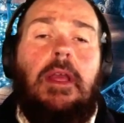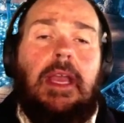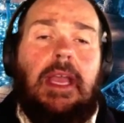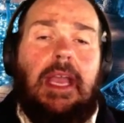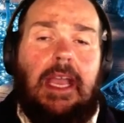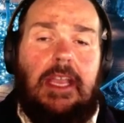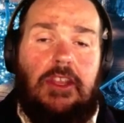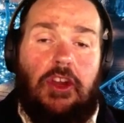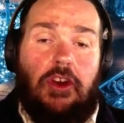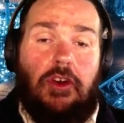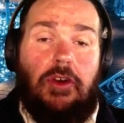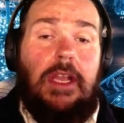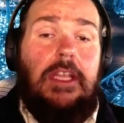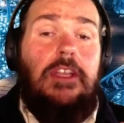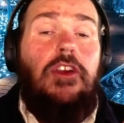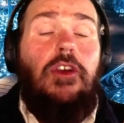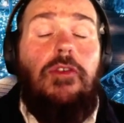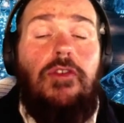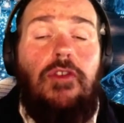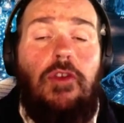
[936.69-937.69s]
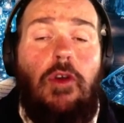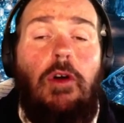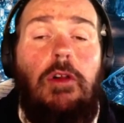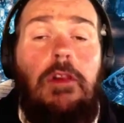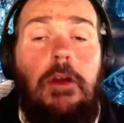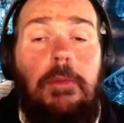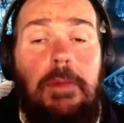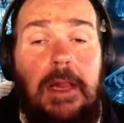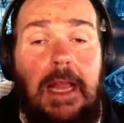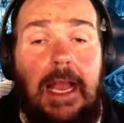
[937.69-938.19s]
And you're in your
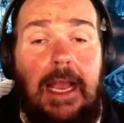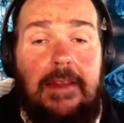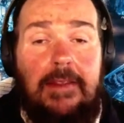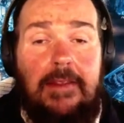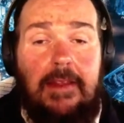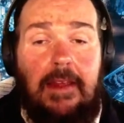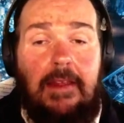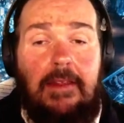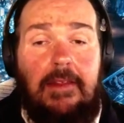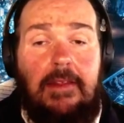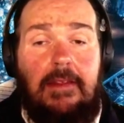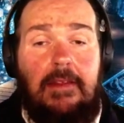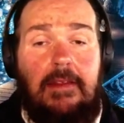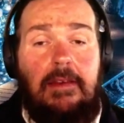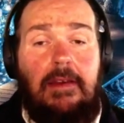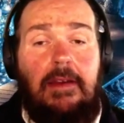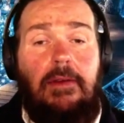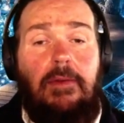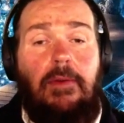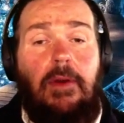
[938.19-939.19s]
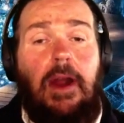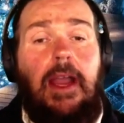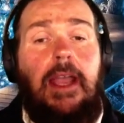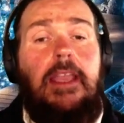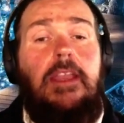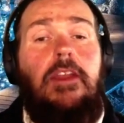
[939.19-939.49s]
solar plexus, right?